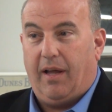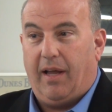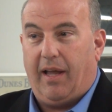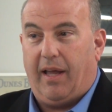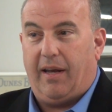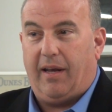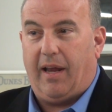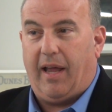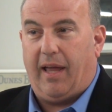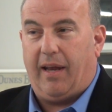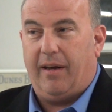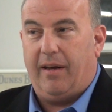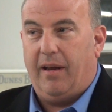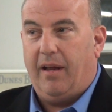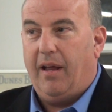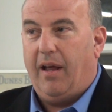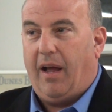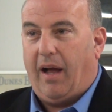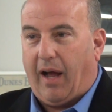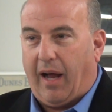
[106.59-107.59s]
And
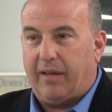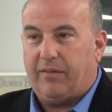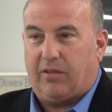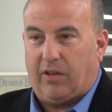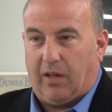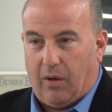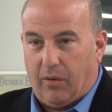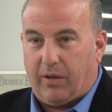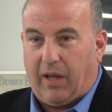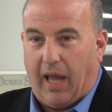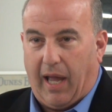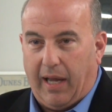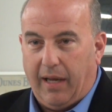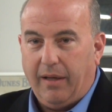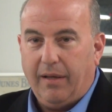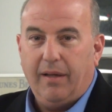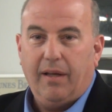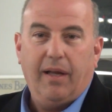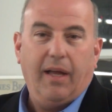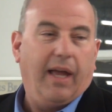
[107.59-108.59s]
I said, okay.